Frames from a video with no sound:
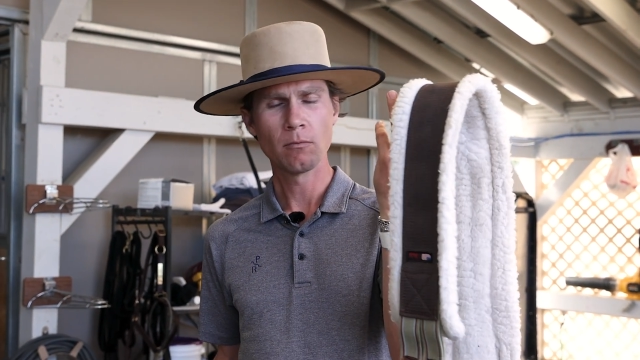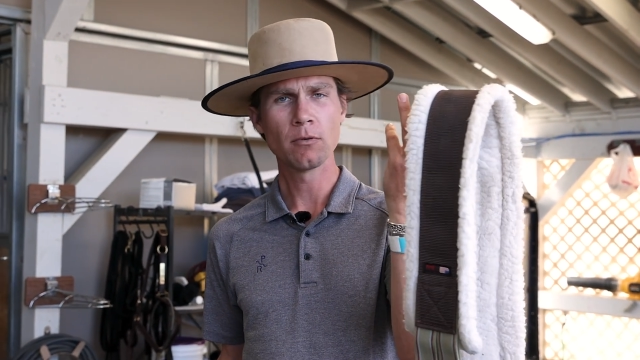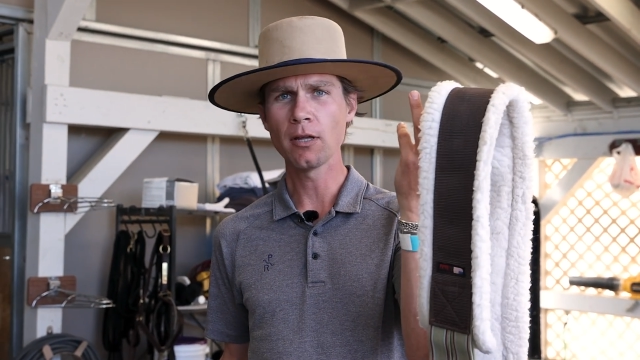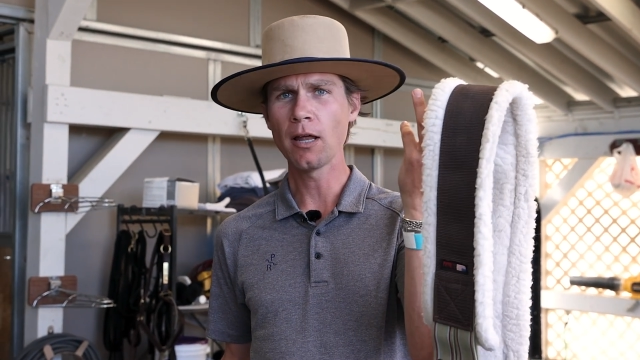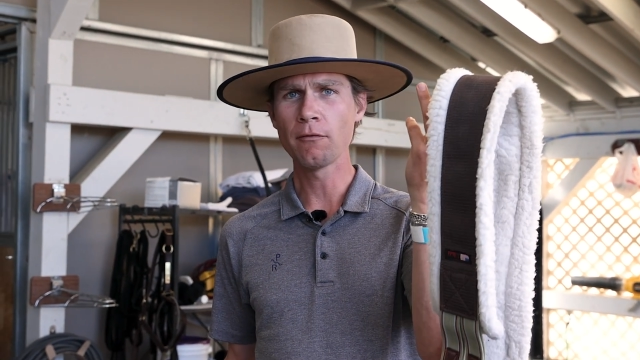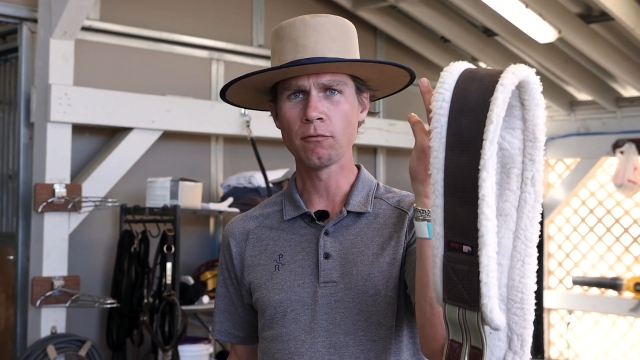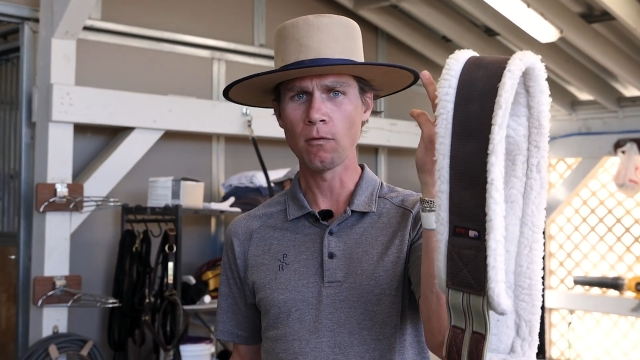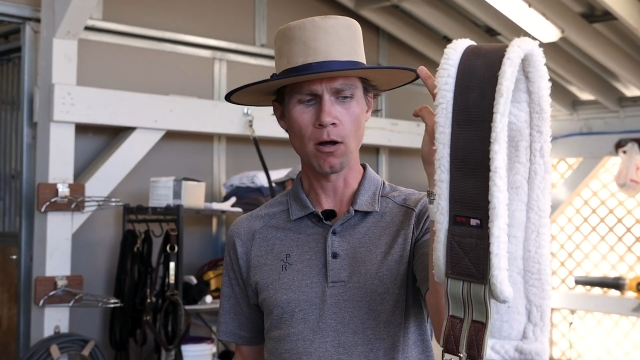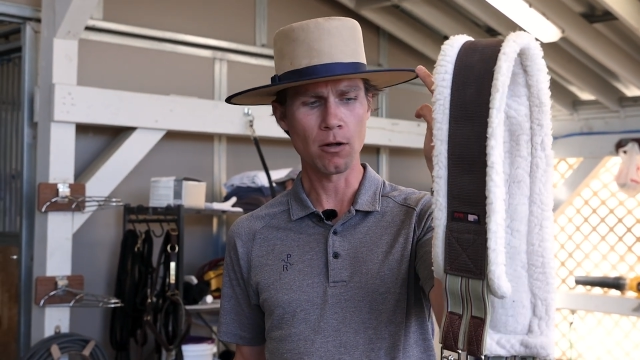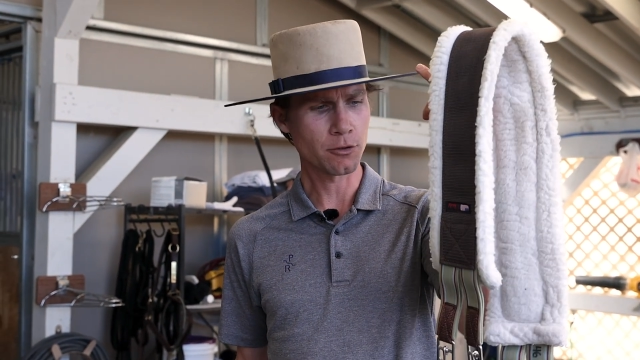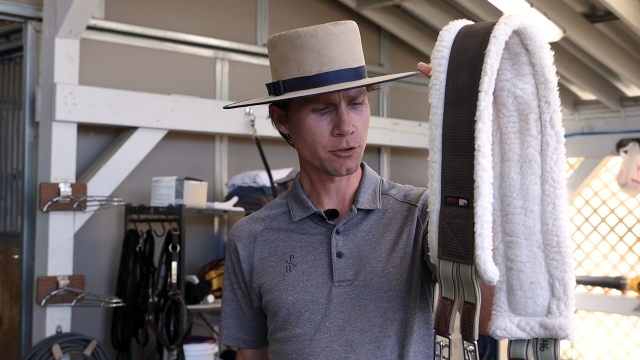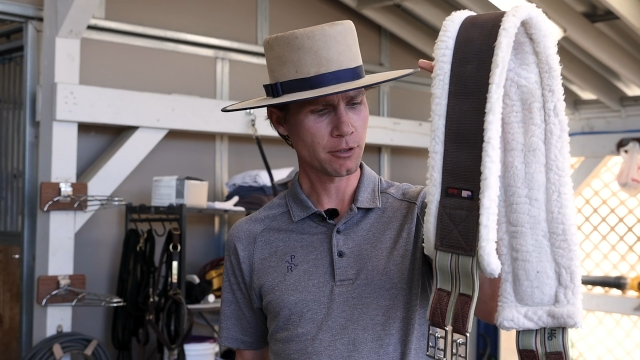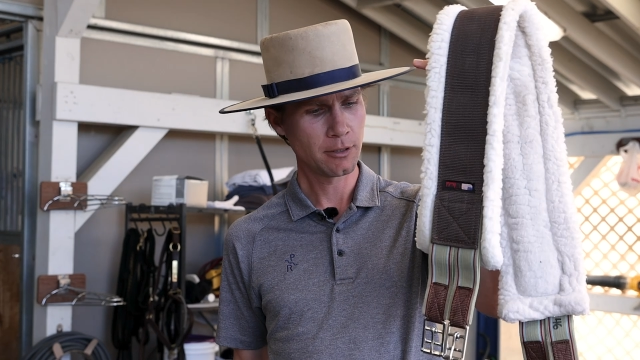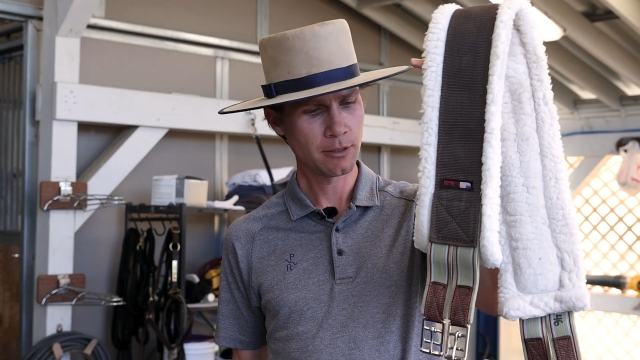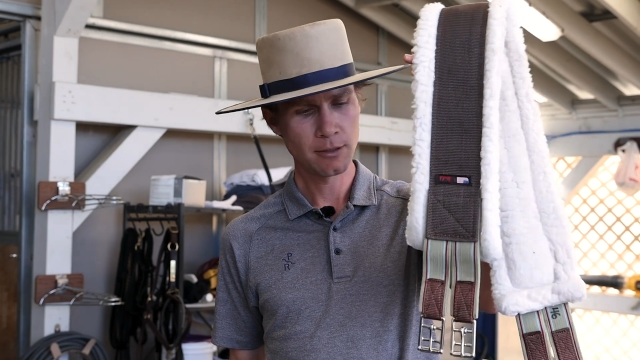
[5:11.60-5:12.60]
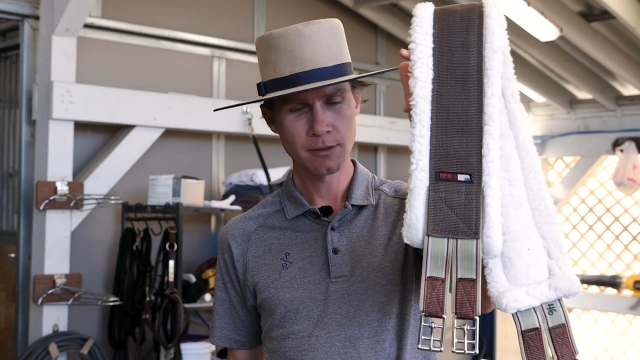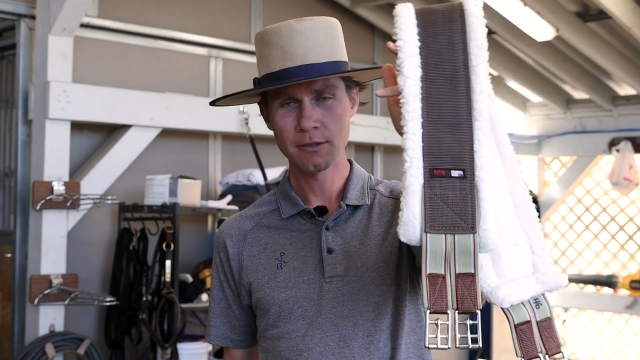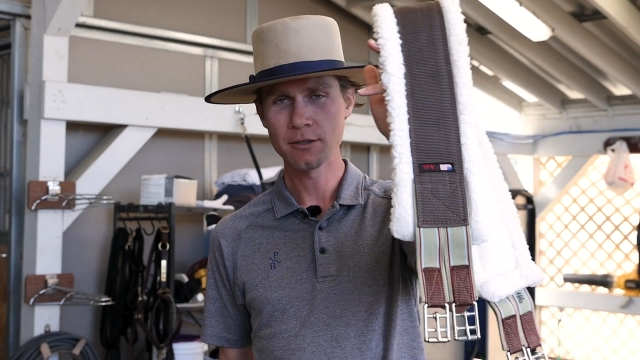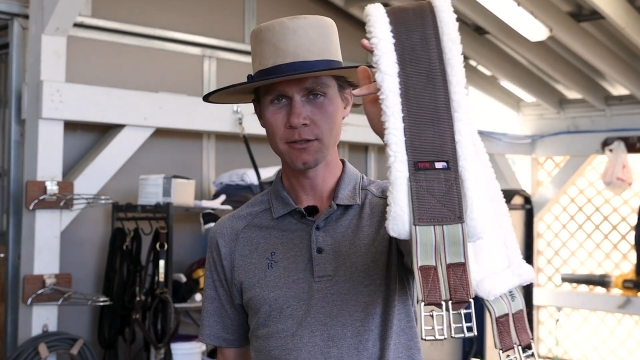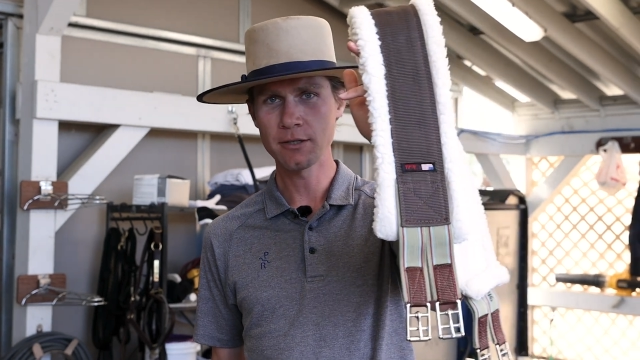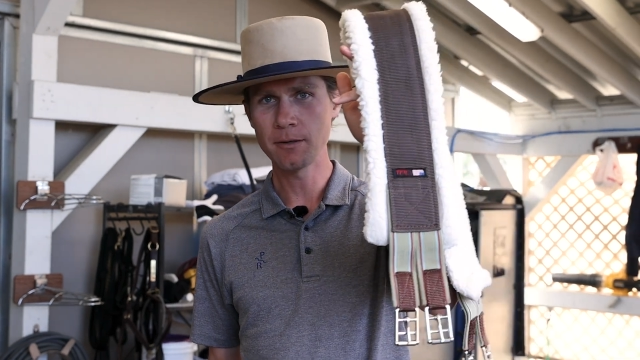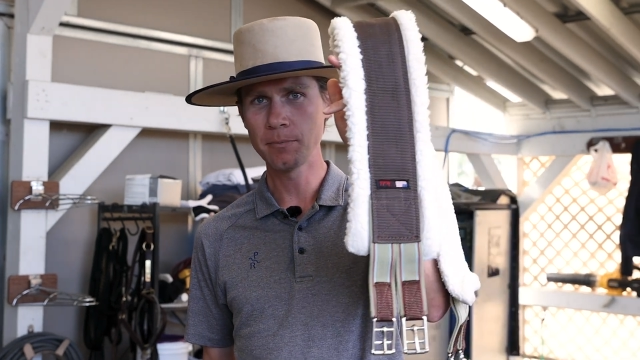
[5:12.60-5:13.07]
love Walsh.
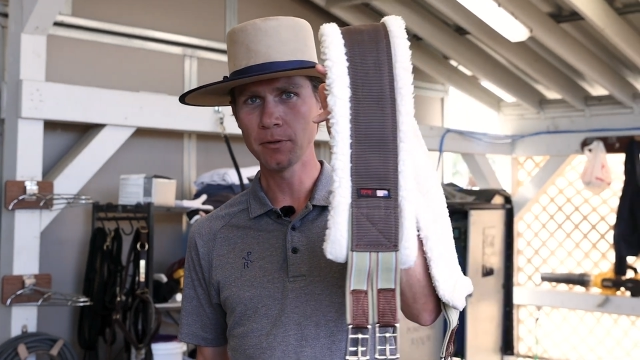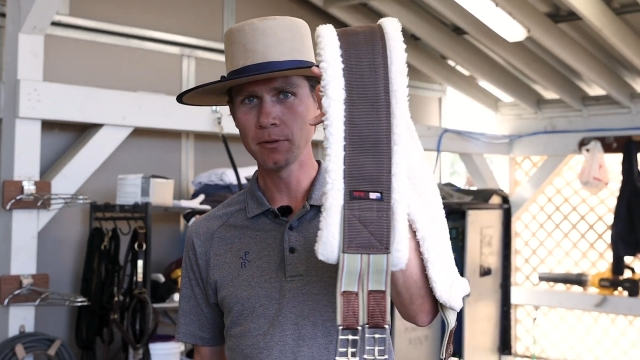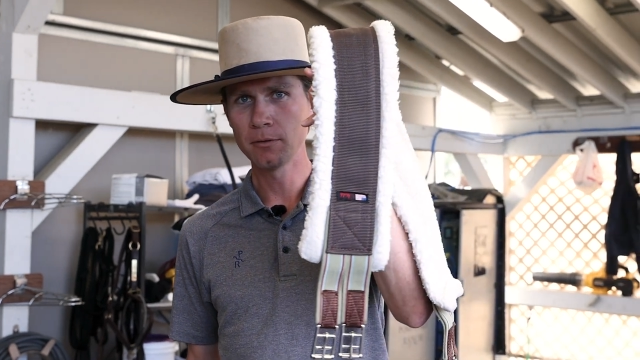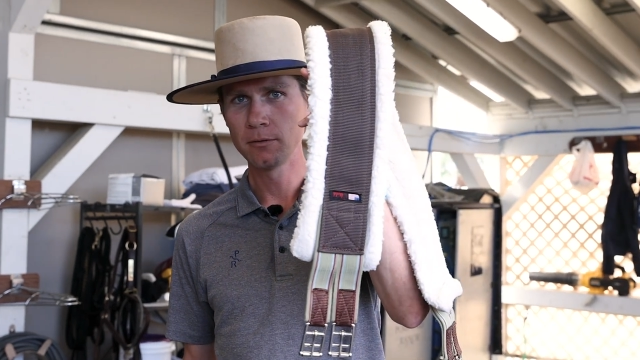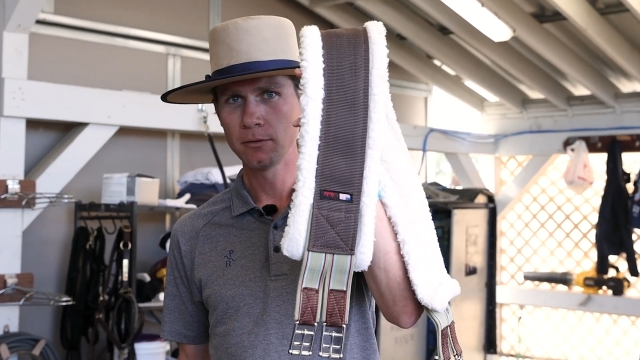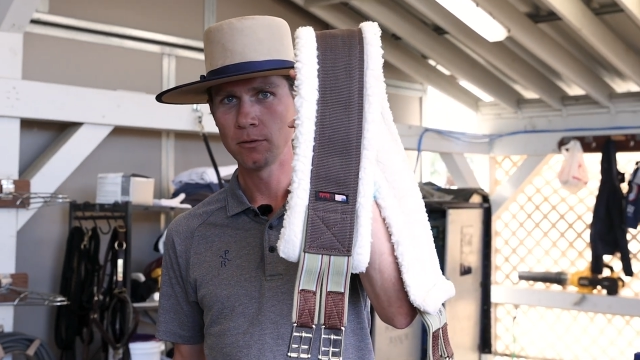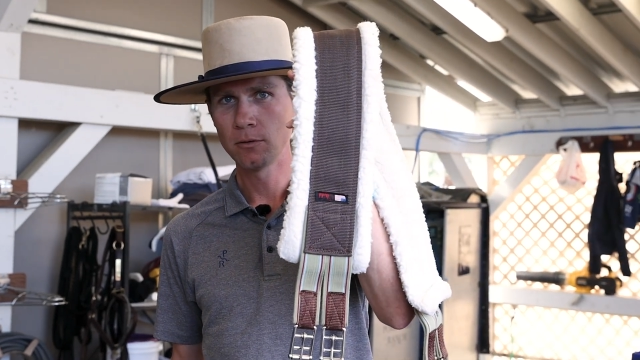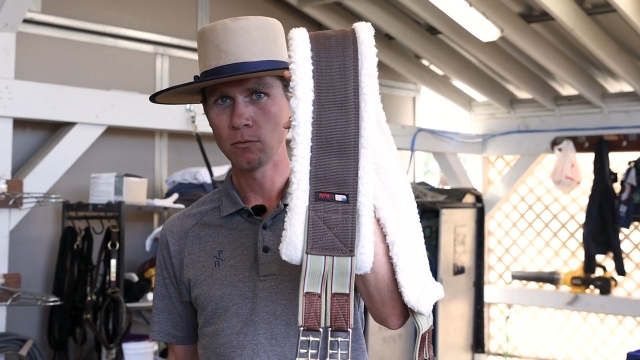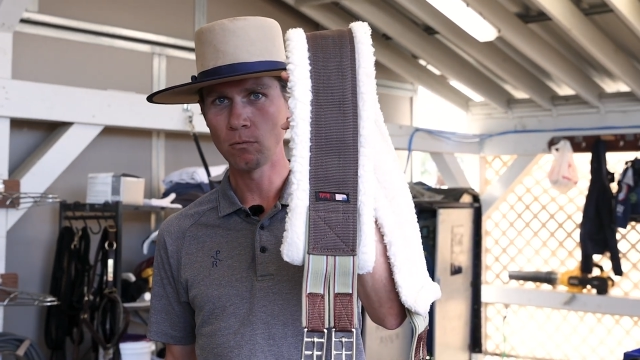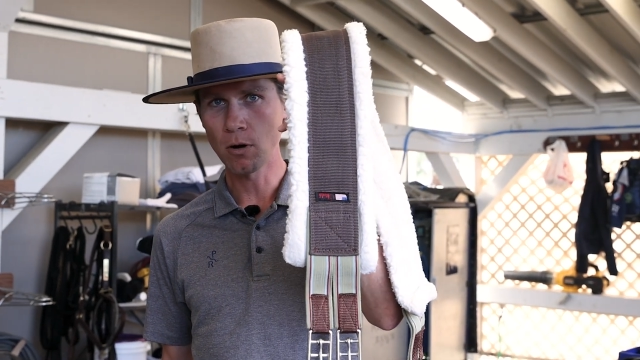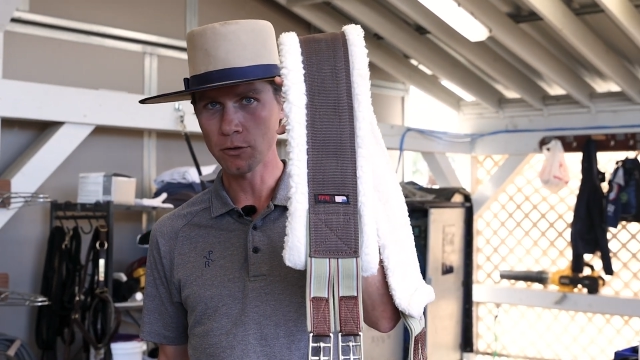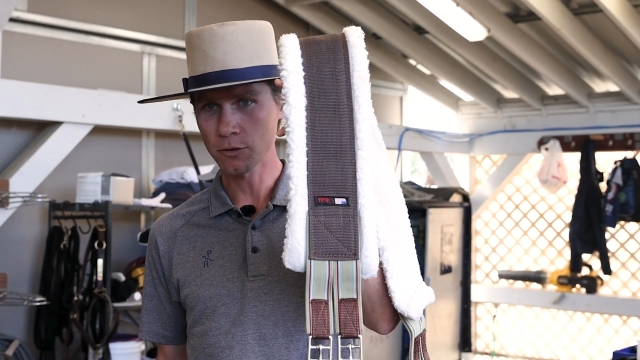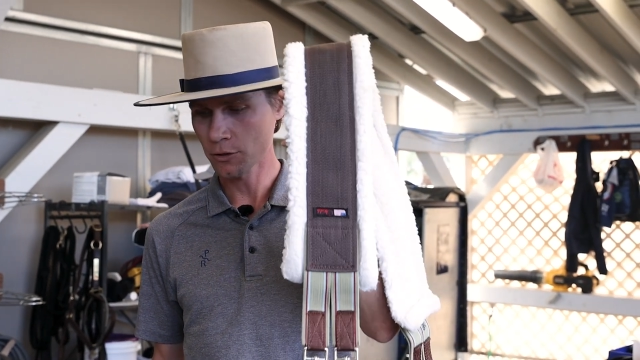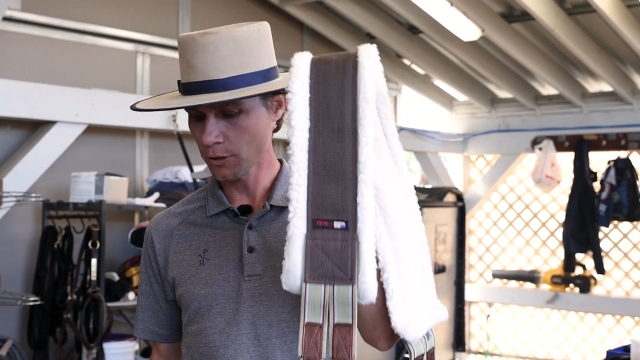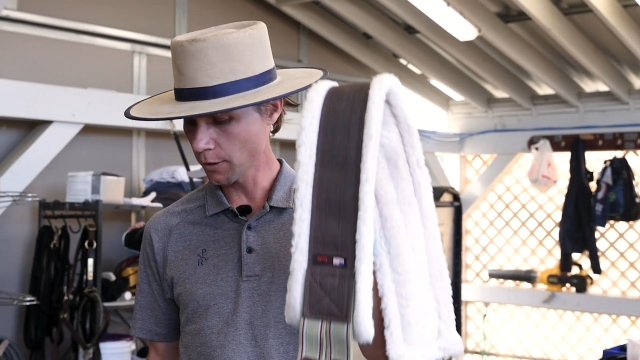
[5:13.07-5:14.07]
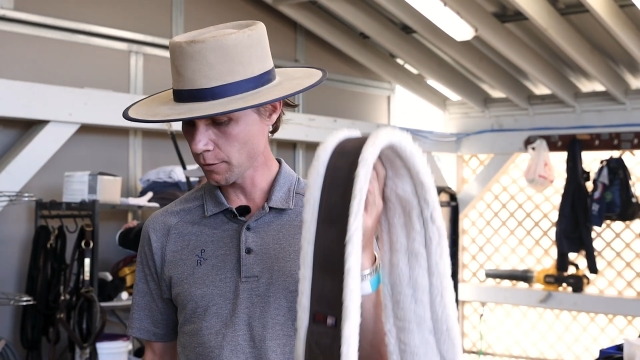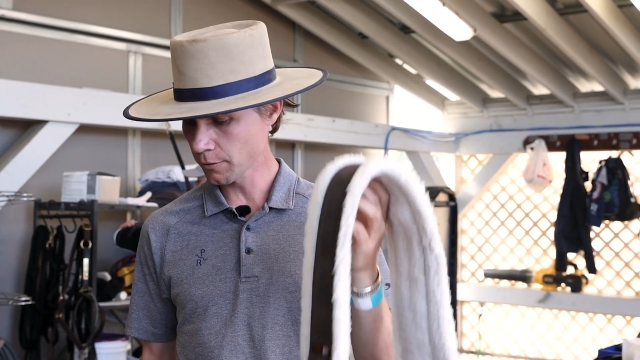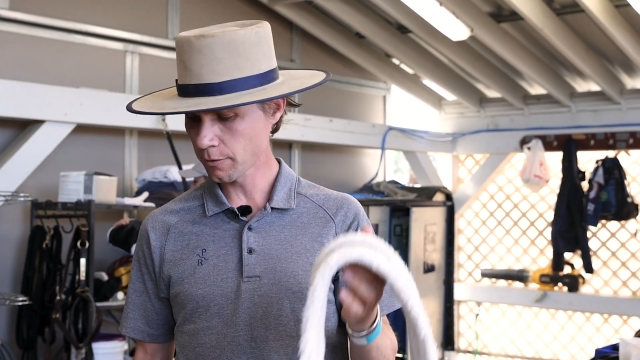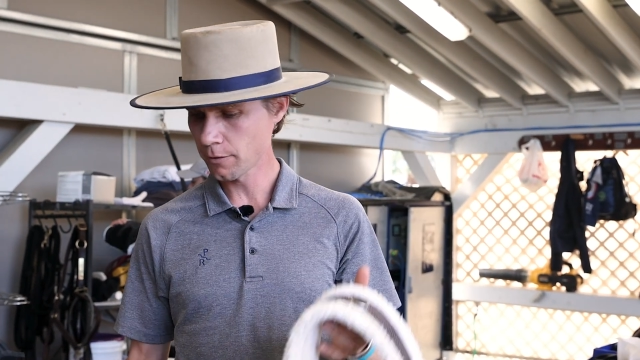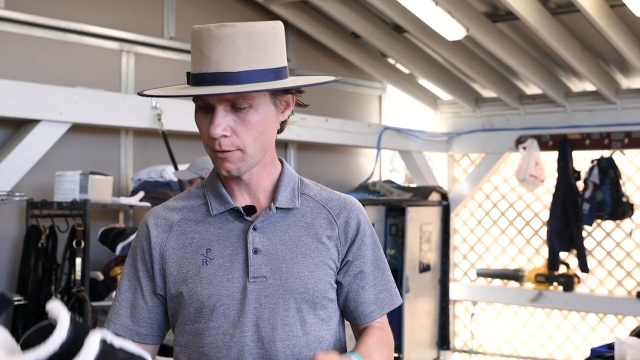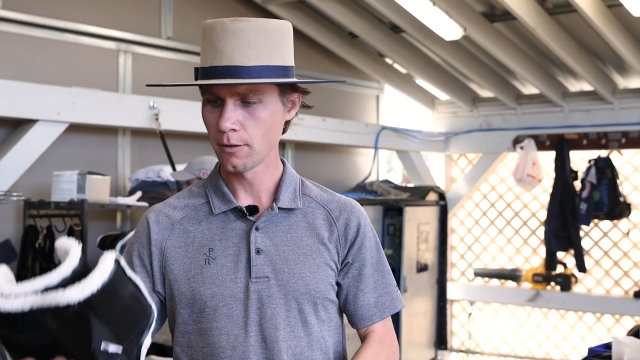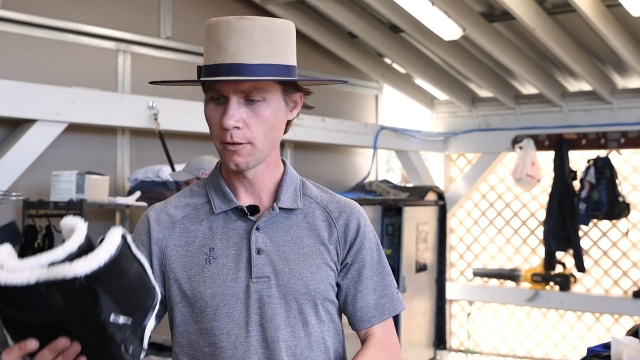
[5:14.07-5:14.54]
Simple Walsh
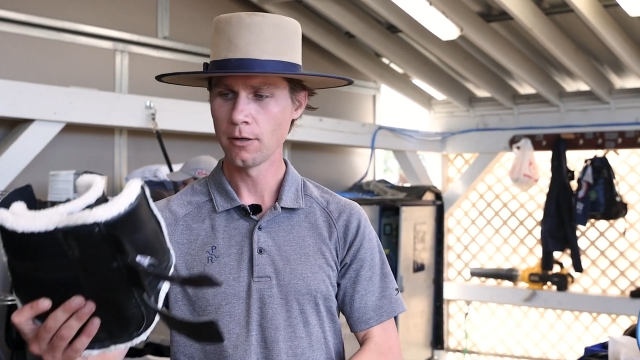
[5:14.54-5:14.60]
girth,